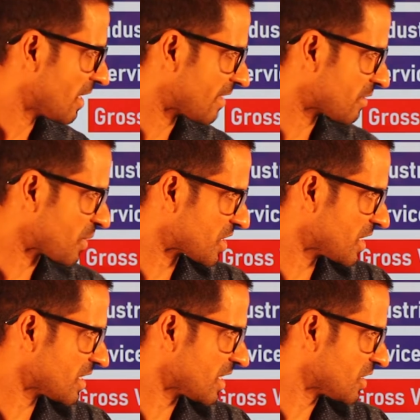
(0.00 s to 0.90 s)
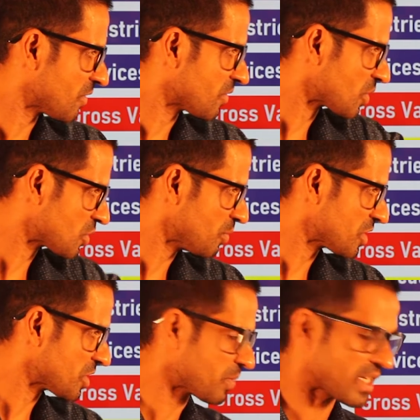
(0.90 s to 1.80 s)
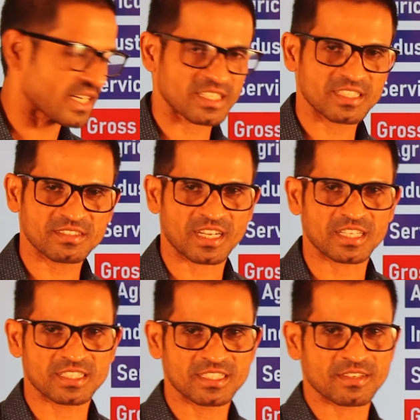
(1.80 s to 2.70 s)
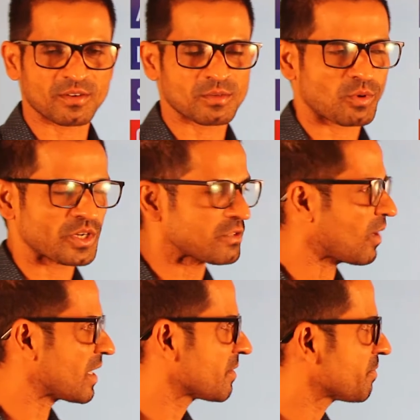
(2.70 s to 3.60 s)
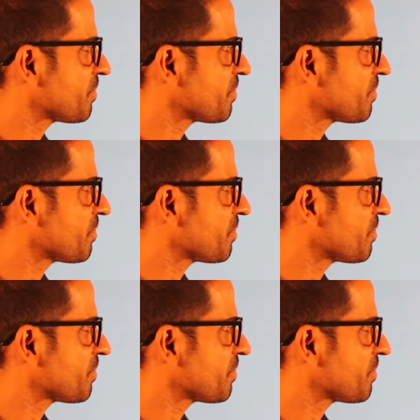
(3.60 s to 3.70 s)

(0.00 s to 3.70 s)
As a percentage of gross domestic product, which is 97.1.